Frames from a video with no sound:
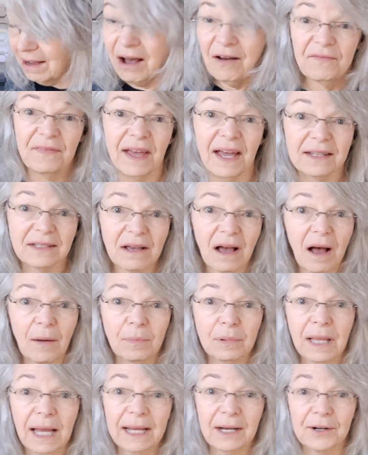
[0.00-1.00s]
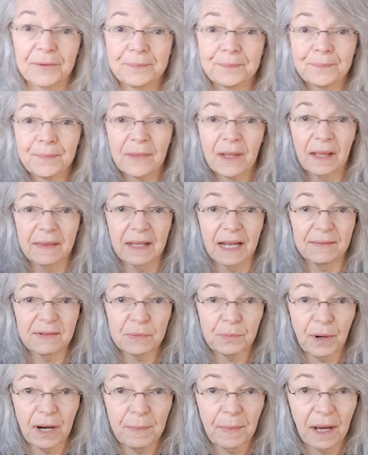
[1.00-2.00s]
off that top layer. Now I have a
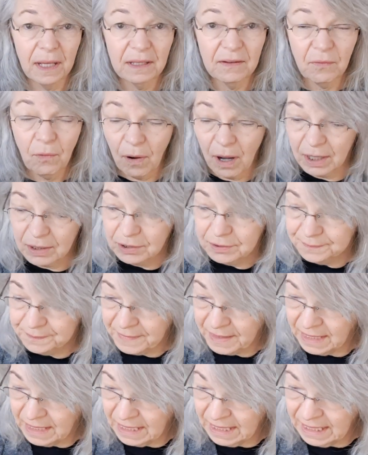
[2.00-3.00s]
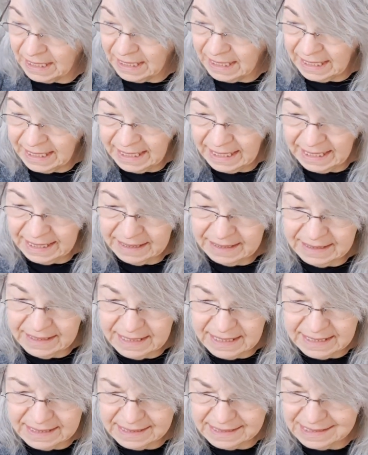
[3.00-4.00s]
spray bottle of water.
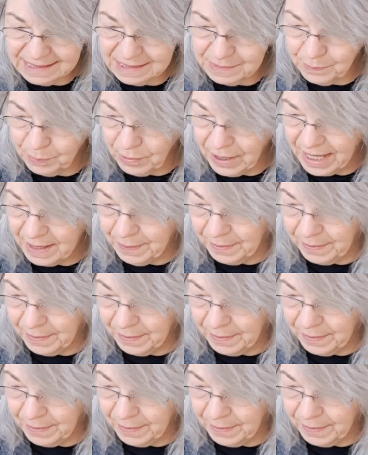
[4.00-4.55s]
This spray